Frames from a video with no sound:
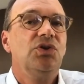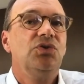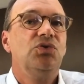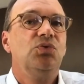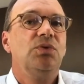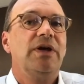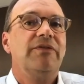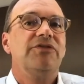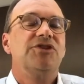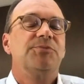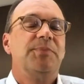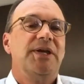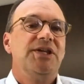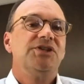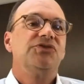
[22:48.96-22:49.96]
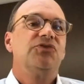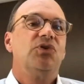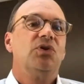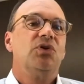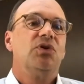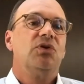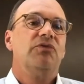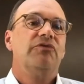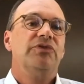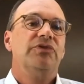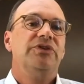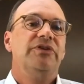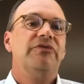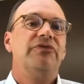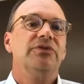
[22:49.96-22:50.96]
to have space for the
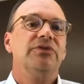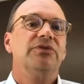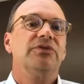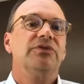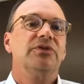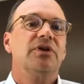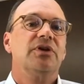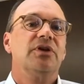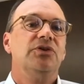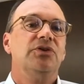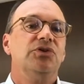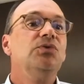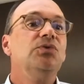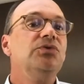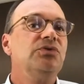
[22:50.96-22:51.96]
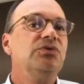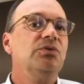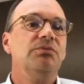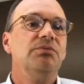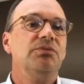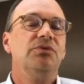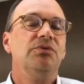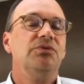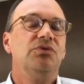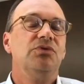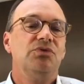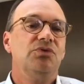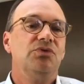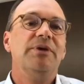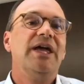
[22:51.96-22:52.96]
different use. You
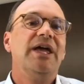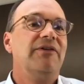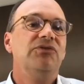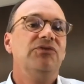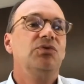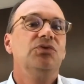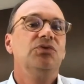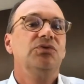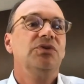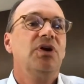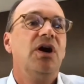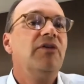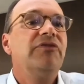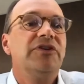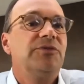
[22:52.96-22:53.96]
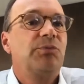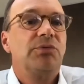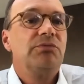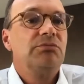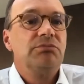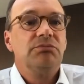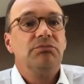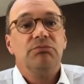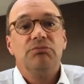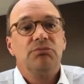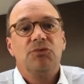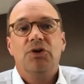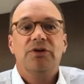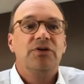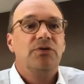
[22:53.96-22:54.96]
may have to go to your office,
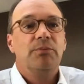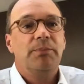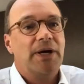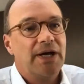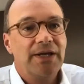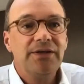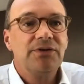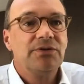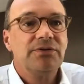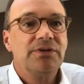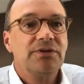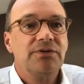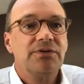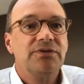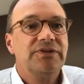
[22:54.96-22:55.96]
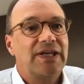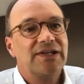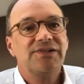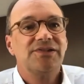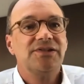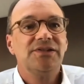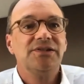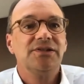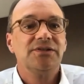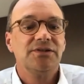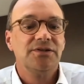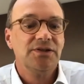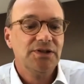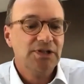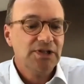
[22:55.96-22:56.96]
going on a bike, going on a taxi, and
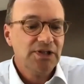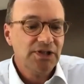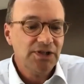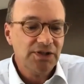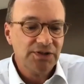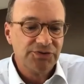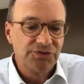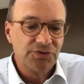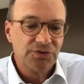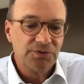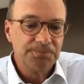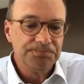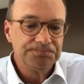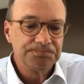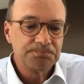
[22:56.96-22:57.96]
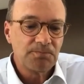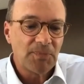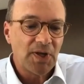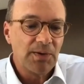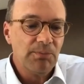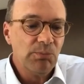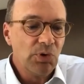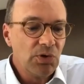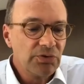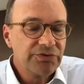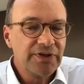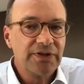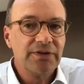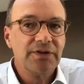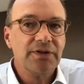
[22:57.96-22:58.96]
so more
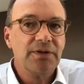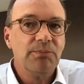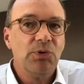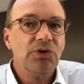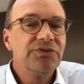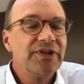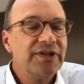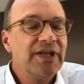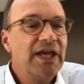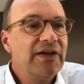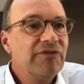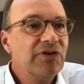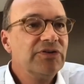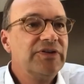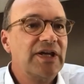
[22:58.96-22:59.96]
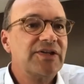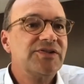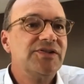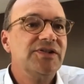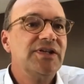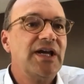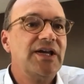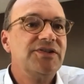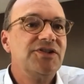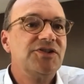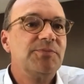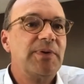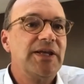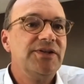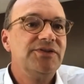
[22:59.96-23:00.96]
than ever, taxi has its
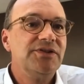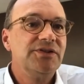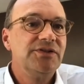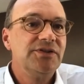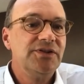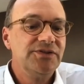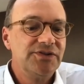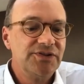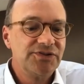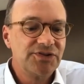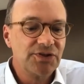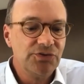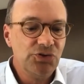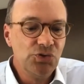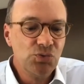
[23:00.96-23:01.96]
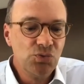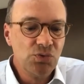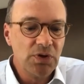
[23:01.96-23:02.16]
place in this new